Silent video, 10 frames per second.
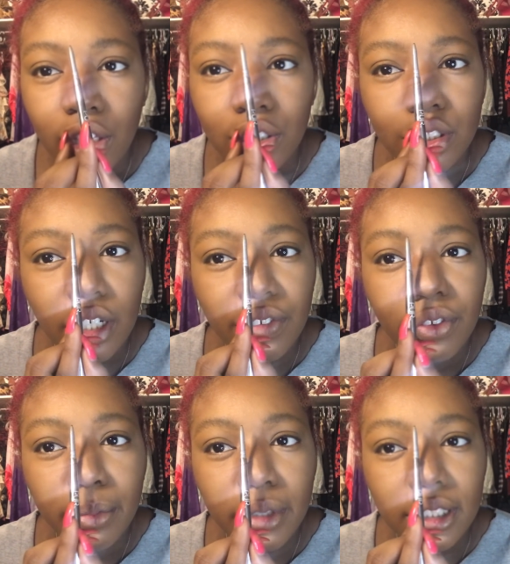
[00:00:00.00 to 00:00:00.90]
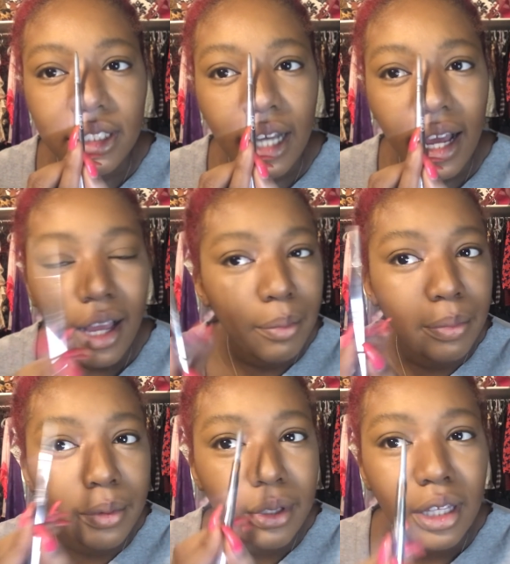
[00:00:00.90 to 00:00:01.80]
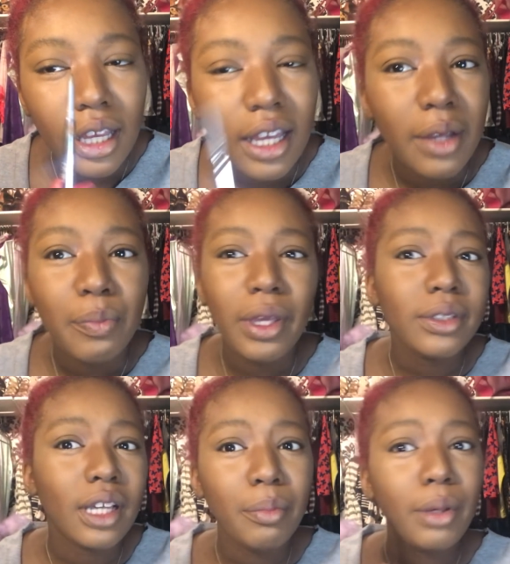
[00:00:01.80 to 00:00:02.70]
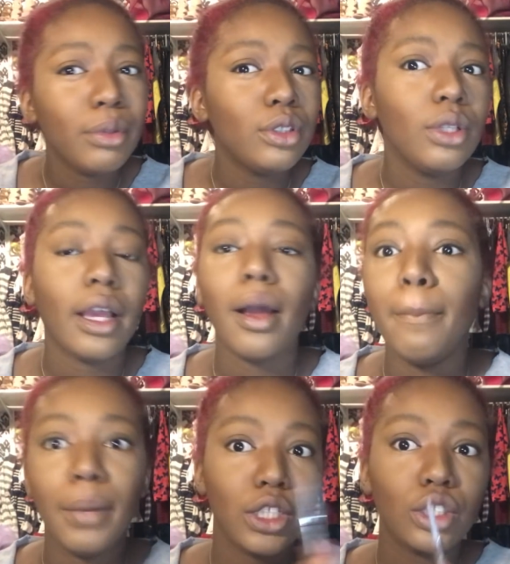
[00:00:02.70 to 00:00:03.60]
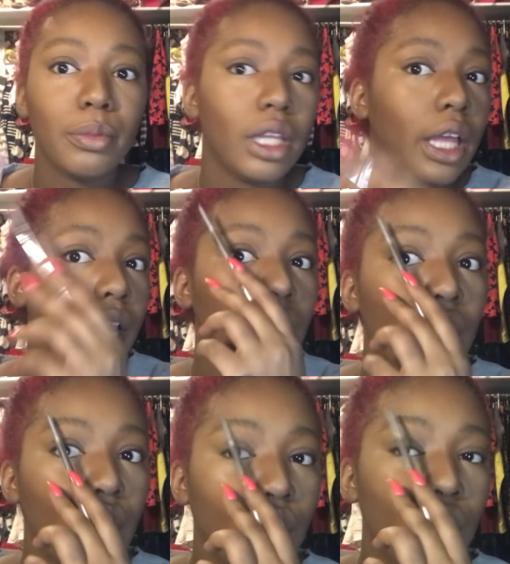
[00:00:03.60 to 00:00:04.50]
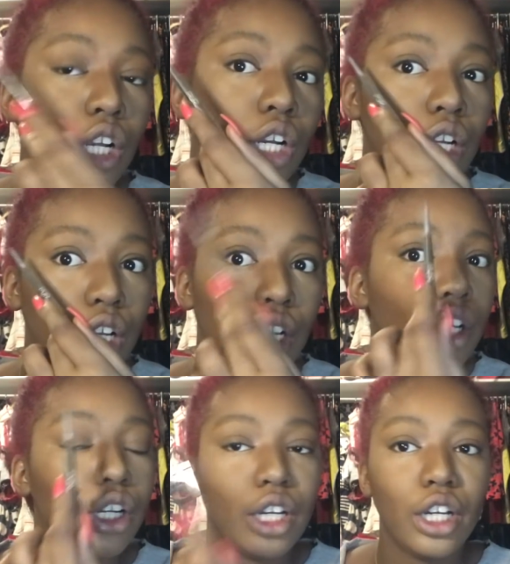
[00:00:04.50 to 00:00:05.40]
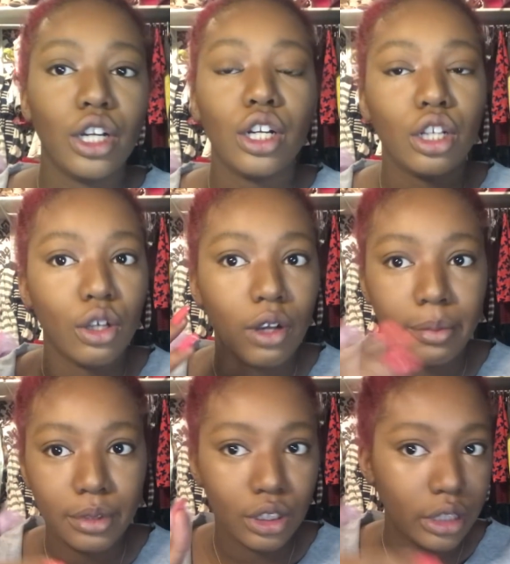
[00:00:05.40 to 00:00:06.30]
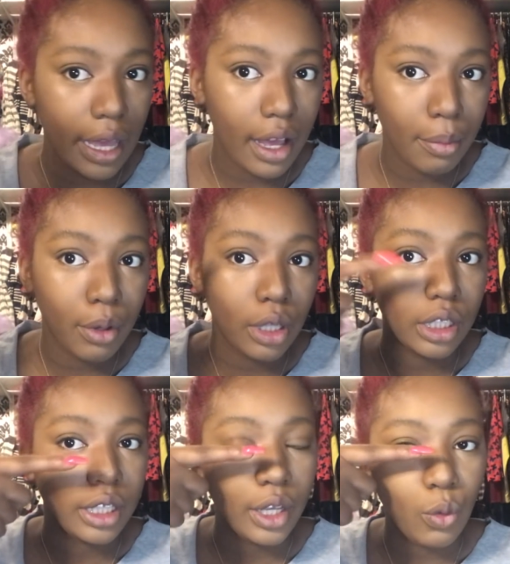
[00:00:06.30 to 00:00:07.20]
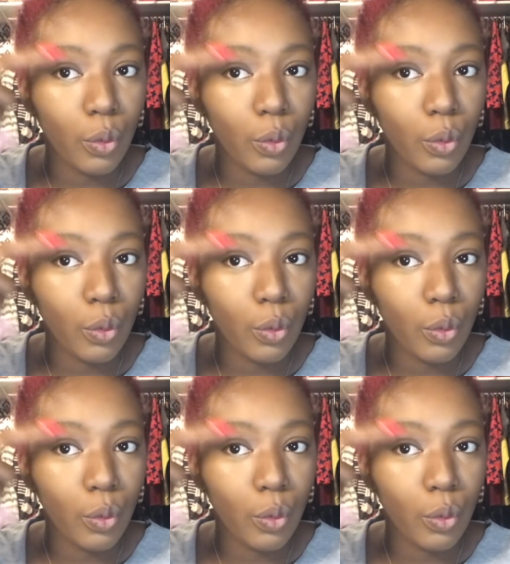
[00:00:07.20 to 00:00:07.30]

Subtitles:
You start from the top some people do like a measurement, like here, here, here. No, I'm just eyeballing like